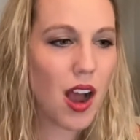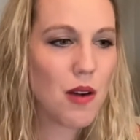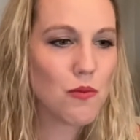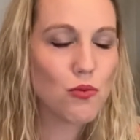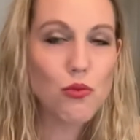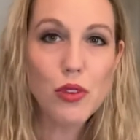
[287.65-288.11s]

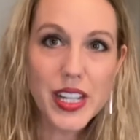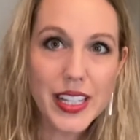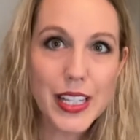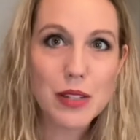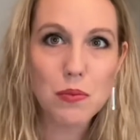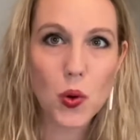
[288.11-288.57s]

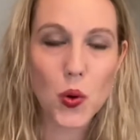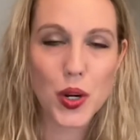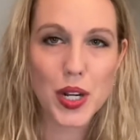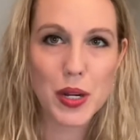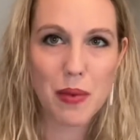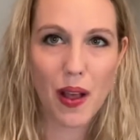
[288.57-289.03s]
really
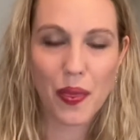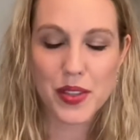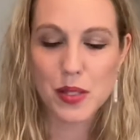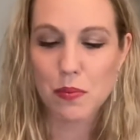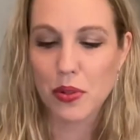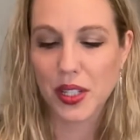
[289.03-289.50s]
important about
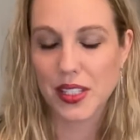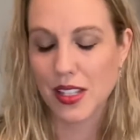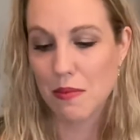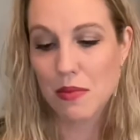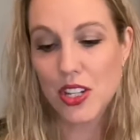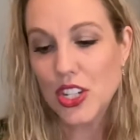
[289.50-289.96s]
this book, as
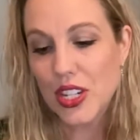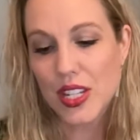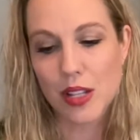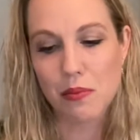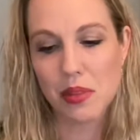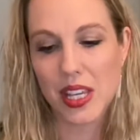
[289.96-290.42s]
I mentioned in
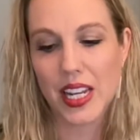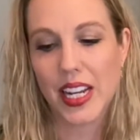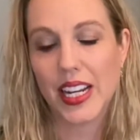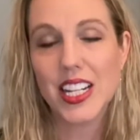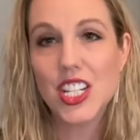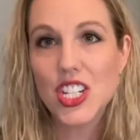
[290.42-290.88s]
the beginning,
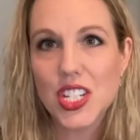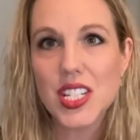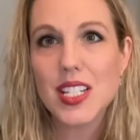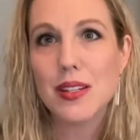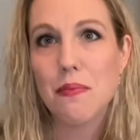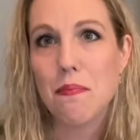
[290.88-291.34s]
it's
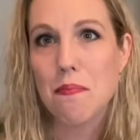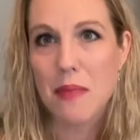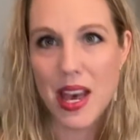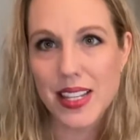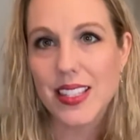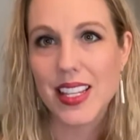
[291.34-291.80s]
just
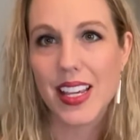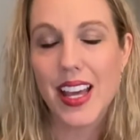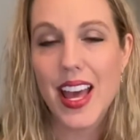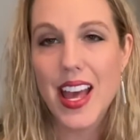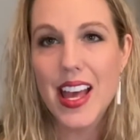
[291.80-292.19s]
messy.